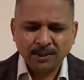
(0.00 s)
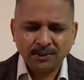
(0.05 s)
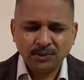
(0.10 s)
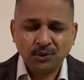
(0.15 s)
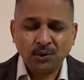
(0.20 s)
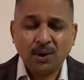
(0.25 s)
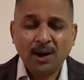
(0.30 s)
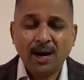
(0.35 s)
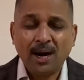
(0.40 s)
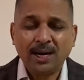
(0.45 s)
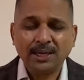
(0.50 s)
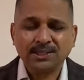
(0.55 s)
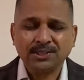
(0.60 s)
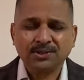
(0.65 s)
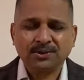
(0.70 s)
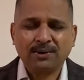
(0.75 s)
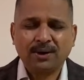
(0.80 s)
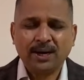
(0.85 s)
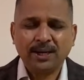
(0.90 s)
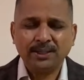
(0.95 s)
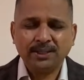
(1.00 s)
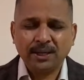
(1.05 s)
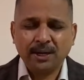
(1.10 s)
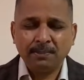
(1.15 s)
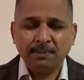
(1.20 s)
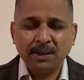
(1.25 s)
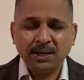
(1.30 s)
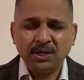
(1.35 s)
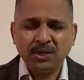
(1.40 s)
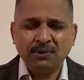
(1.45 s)
Your heart's cry. There are
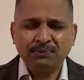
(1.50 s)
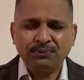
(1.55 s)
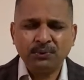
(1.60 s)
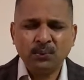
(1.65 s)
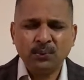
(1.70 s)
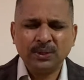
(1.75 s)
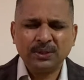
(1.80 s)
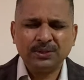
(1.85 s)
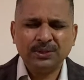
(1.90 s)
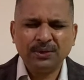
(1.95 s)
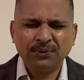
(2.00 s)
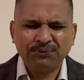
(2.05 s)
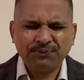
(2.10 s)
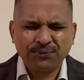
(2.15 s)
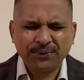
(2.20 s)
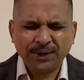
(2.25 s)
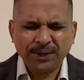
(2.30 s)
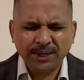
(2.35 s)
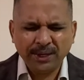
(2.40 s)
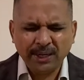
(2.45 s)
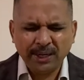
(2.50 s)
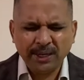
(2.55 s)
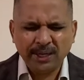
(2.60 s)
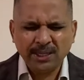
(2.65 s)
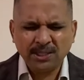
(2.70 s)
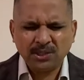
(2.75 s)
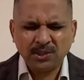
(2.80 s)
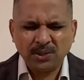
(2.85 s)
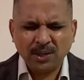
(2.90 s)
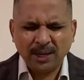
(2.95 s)
many of you with different
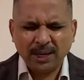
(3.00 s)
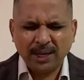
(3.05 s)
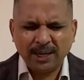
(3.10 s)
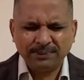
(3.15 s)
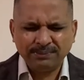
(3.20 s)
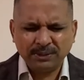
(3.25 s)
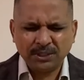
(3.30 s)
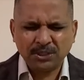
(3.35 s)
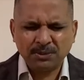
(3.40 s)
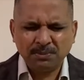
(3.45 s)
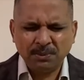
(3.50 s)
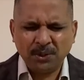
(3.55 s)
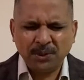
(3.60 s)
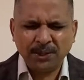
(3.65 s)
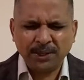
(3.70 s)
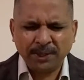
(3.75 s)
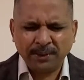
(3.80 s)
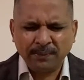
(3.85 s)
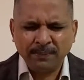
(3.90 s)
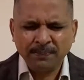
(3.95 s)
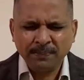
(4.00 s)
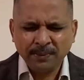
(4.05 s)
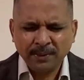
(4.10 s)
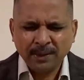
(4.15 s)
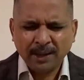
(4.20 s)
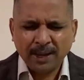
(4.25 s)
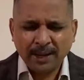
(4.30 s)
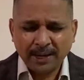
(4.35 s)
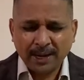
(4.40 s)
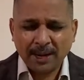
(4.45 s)
needs in your life this morning.
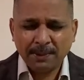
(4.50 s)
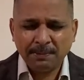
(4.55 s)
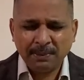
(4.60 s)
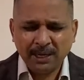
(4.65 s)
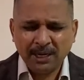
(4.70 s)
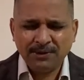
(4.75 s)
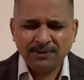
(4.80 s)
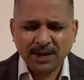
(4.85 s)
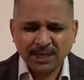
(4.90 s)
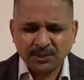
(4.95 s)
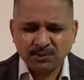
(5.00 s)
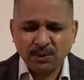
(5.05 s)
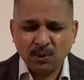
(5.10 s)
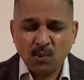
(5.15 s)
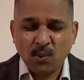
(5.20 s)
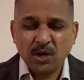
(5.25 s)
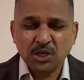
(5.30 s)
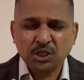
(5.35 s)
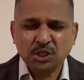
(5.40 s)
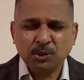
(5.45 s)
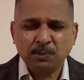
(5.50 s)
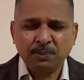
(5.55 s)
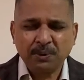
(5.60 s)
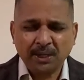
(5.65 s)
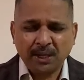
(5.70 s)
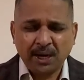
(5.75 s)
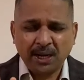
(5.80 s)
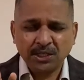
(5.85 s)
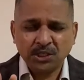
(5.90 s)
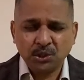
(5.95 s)
And I believe as we're worshiping
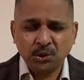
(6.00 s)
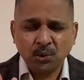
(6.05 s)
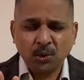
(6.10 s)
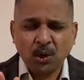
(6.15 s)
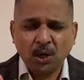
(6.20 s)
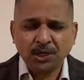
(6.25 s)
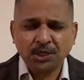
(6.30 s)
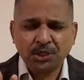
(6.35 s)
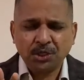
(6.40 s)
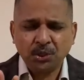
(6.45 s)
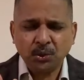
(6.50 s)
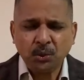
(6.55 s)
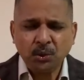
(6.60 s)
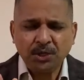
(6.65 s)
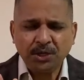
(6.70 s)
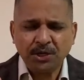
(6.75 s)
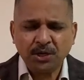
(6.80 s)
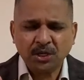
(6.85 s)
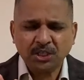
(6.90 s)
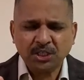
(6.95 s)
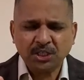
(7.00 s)
and as you got tuned in your